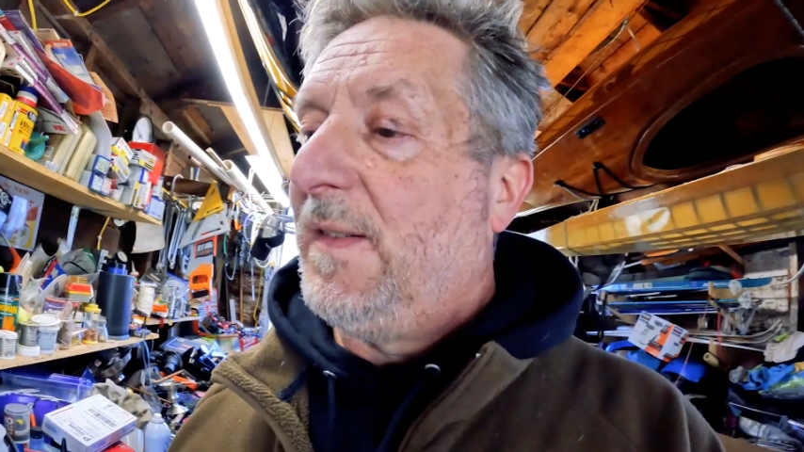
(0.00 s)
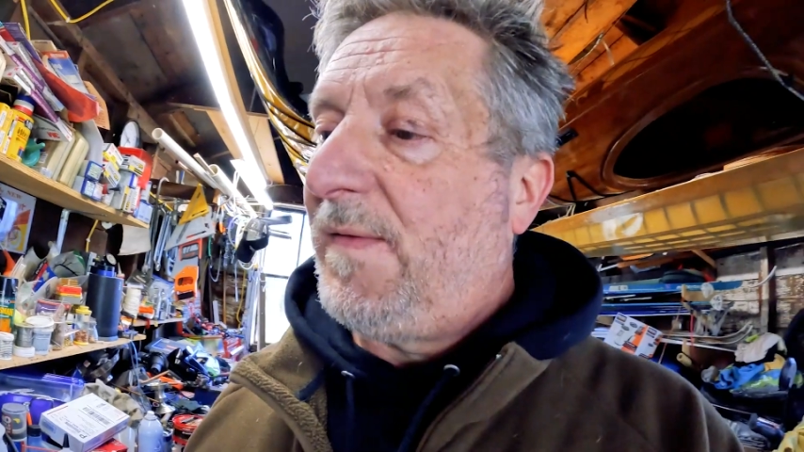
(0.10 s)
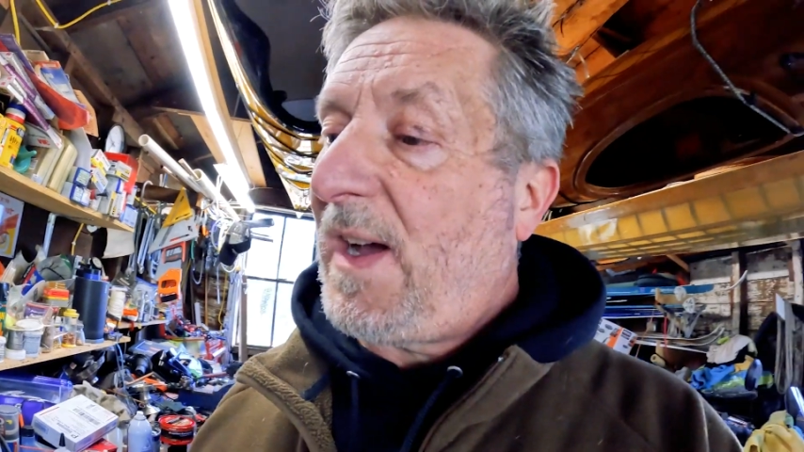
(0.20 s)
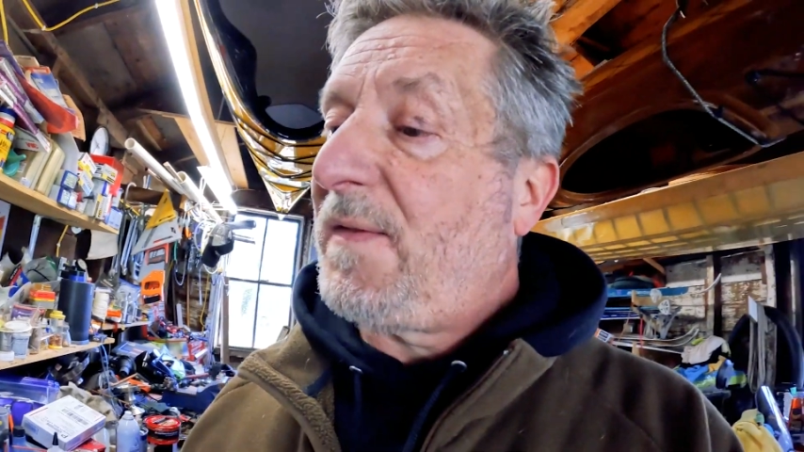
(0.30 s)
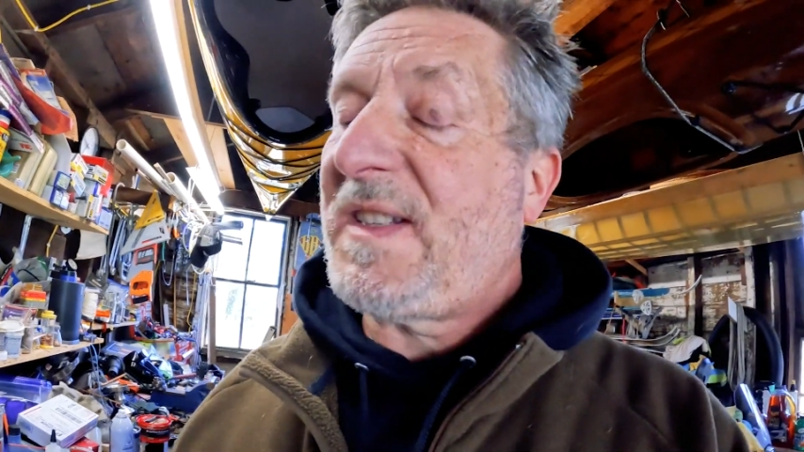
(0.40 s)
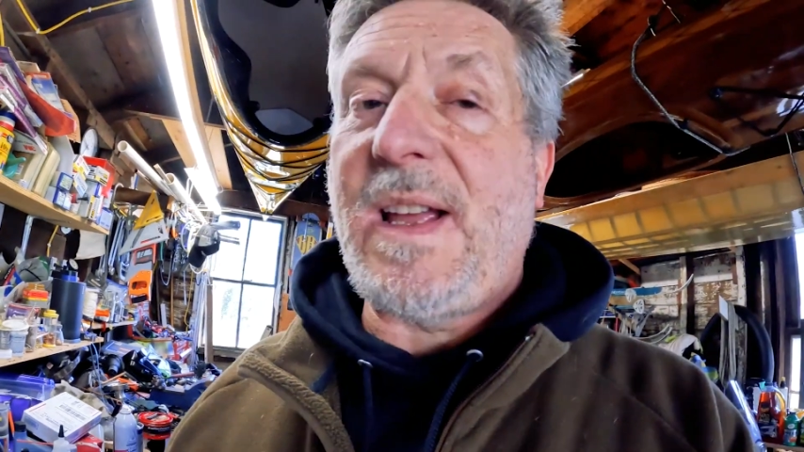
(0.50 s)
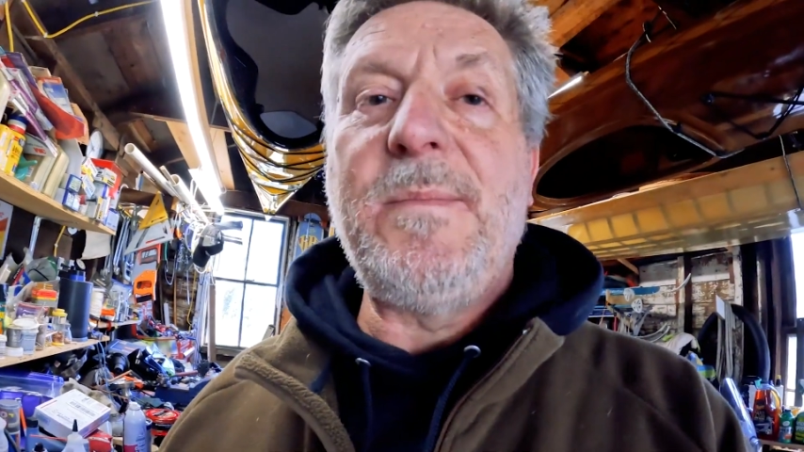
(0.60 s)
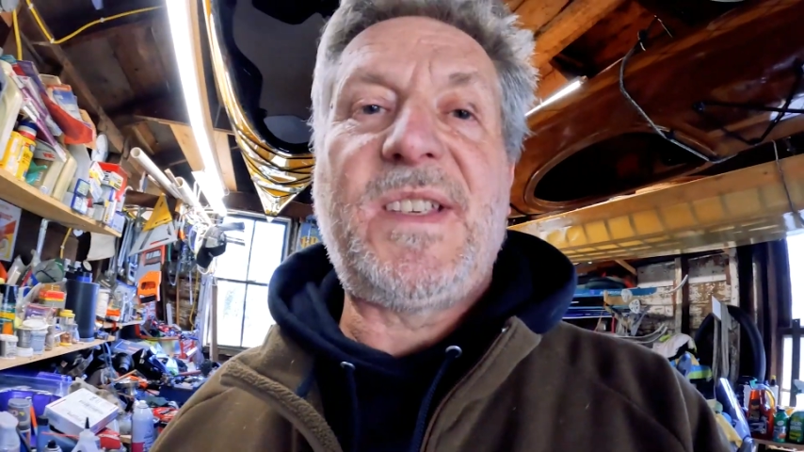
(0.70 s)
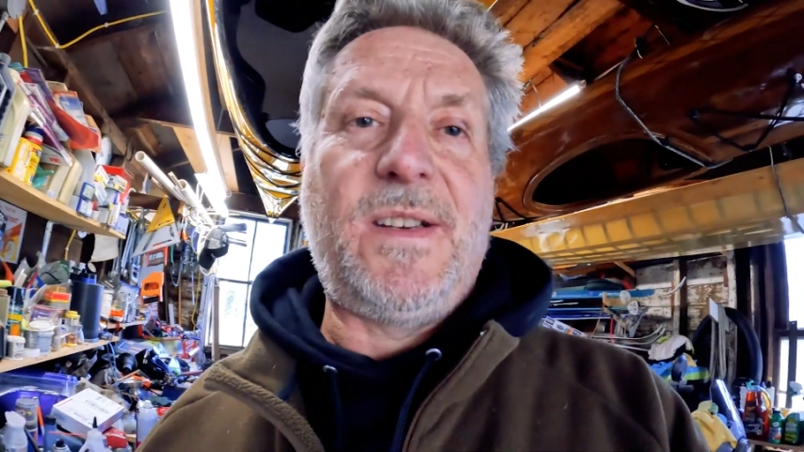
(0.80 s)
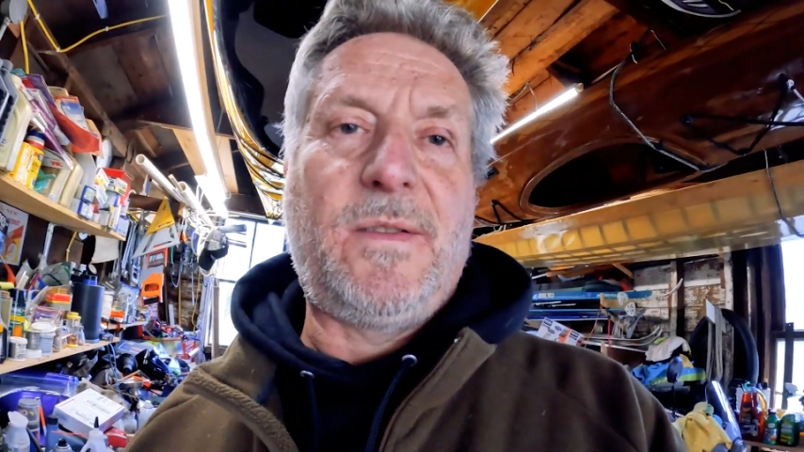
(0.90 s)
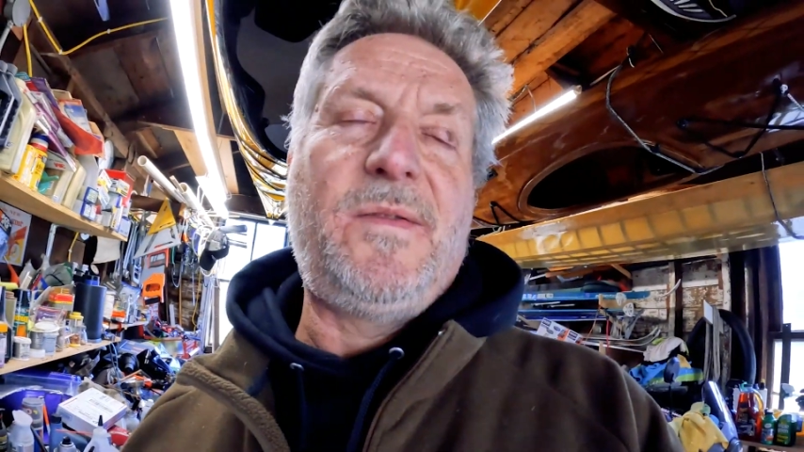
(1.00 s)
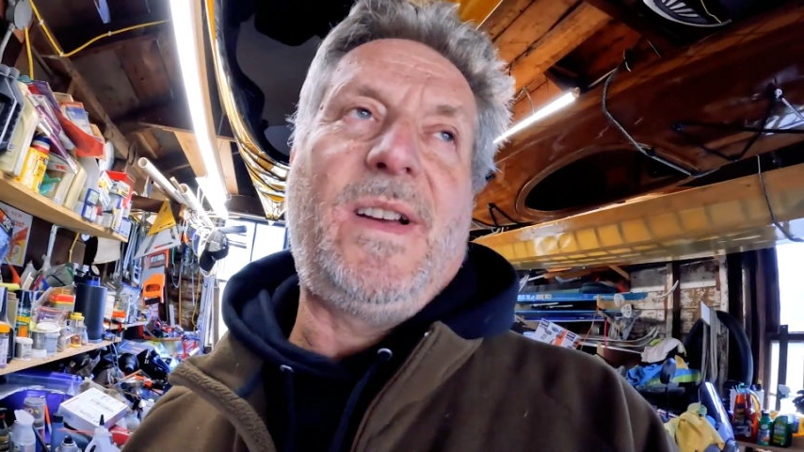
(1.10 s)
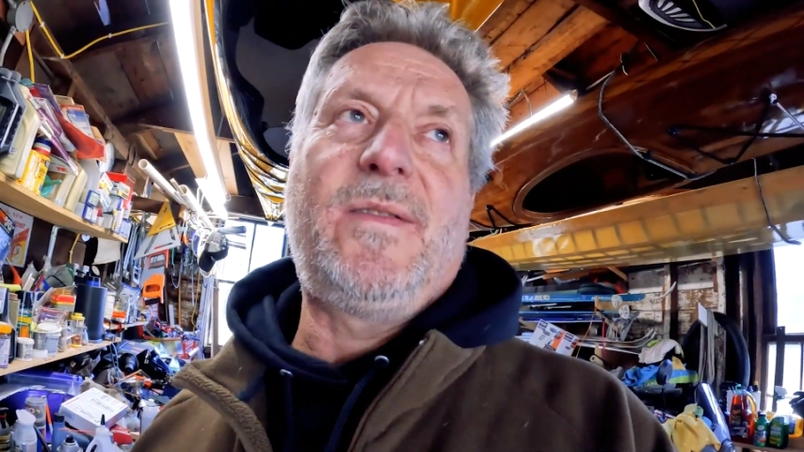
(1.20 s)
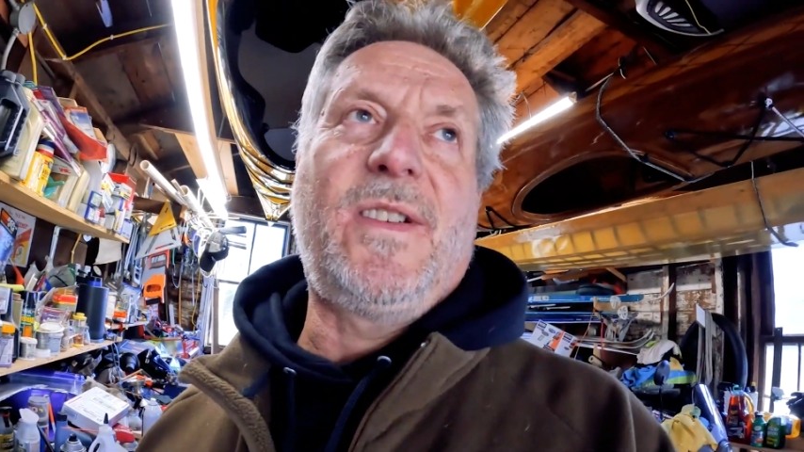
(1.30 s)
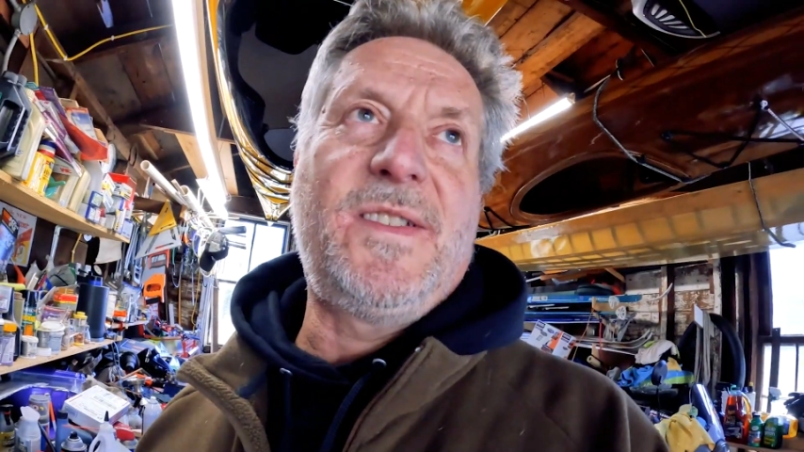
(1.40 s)
valve stem seals,
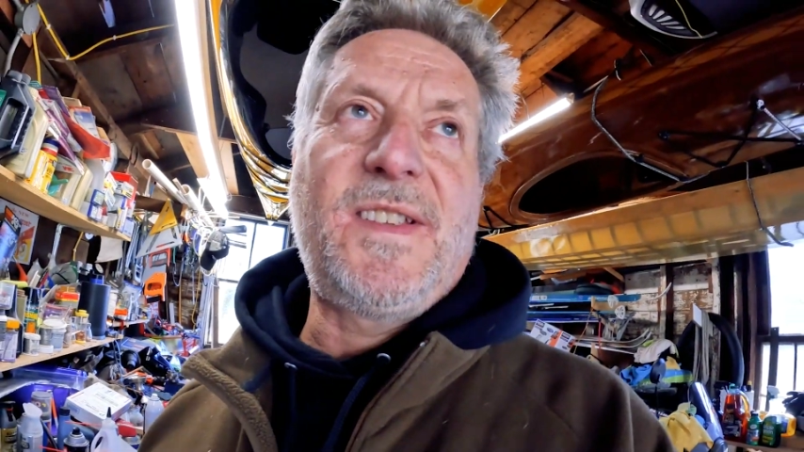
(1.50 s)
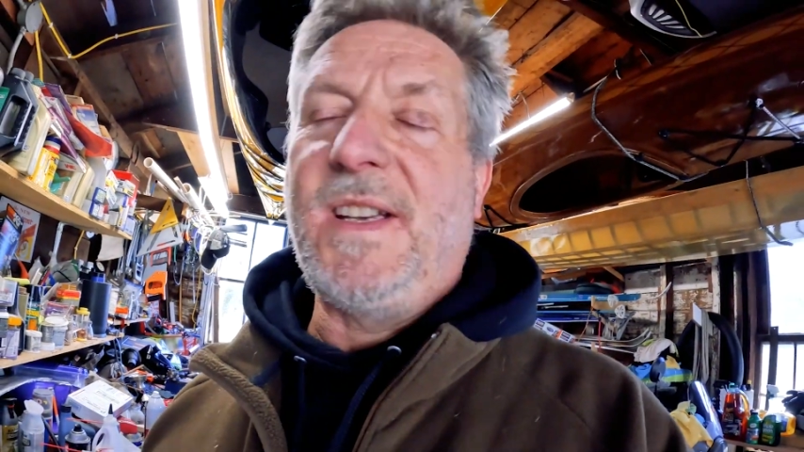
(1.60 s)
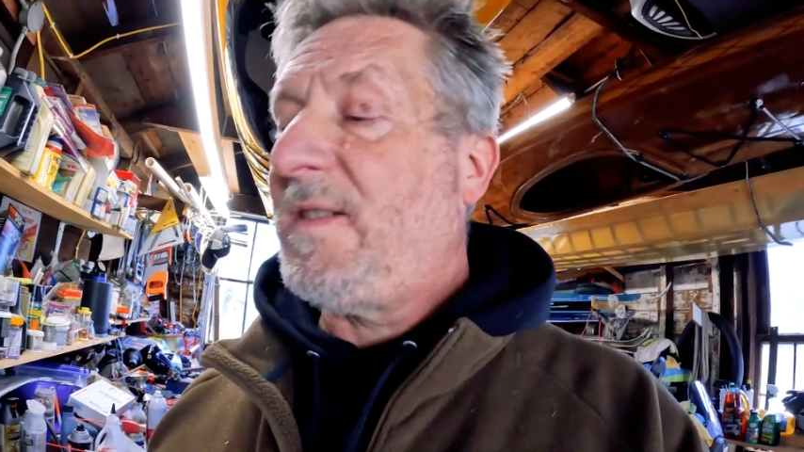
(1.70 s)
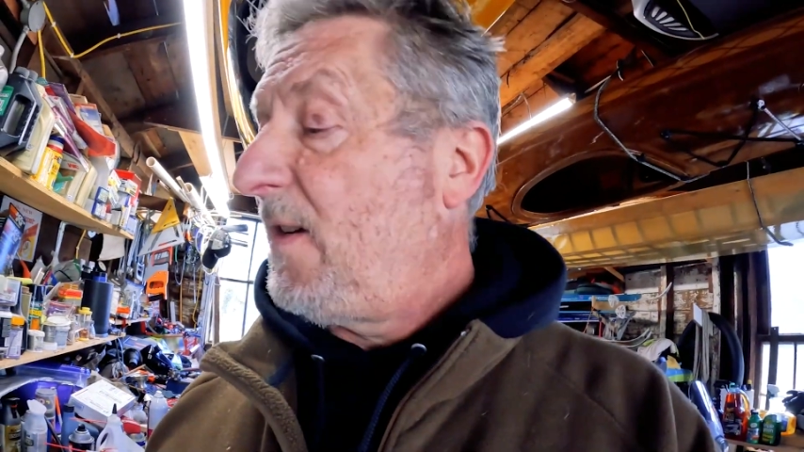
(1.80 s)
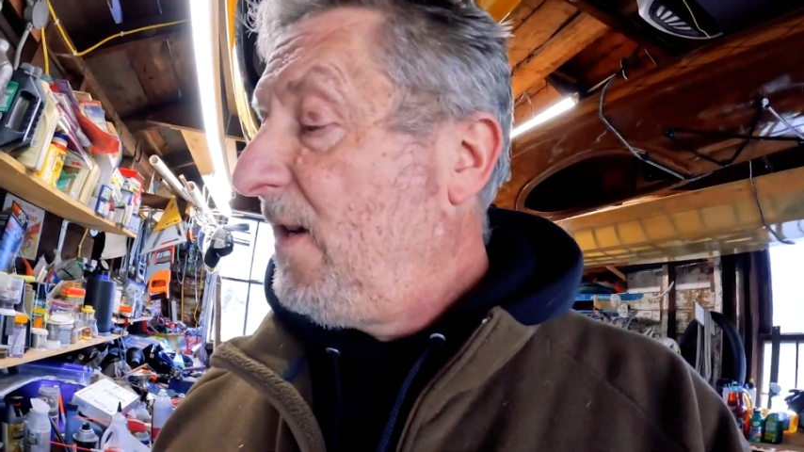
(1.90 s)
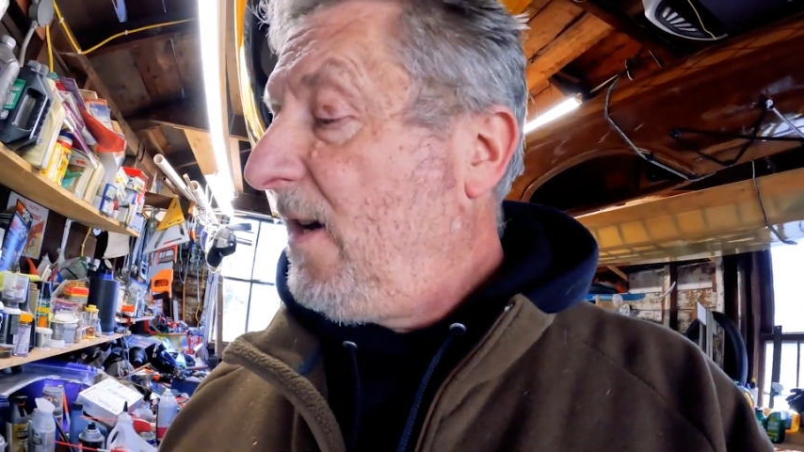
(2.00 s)
valve guide seats,